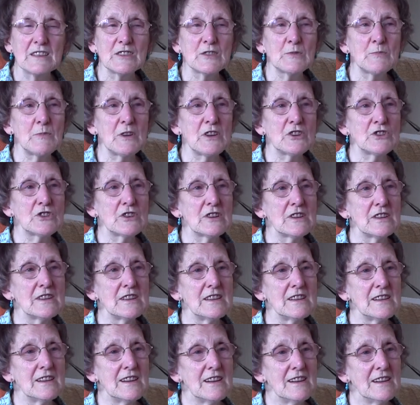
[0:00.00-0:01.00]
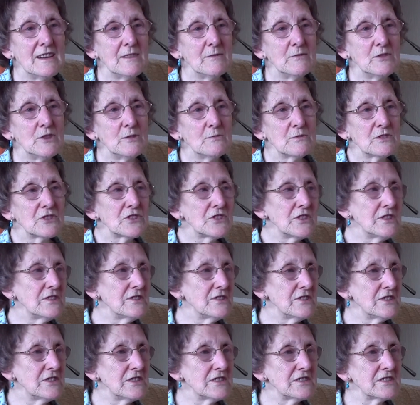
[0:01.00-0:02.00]
especially um, you were
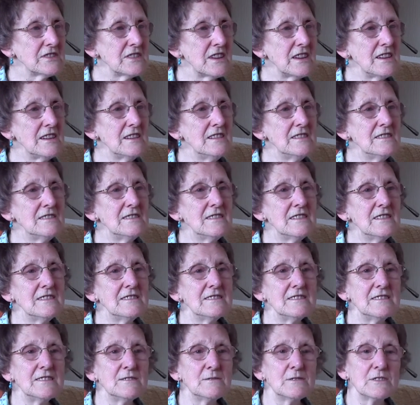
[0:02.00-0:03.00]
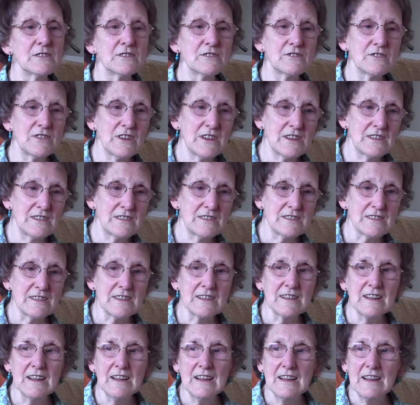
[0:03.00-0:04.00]
sitting to the side and you were trying
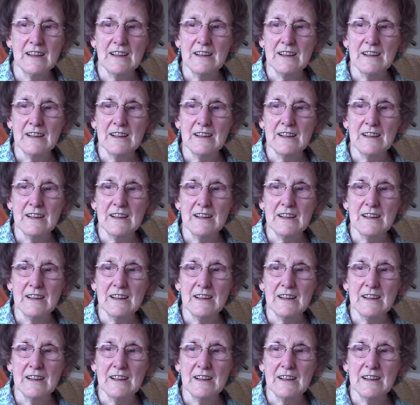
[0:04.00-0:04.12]
to,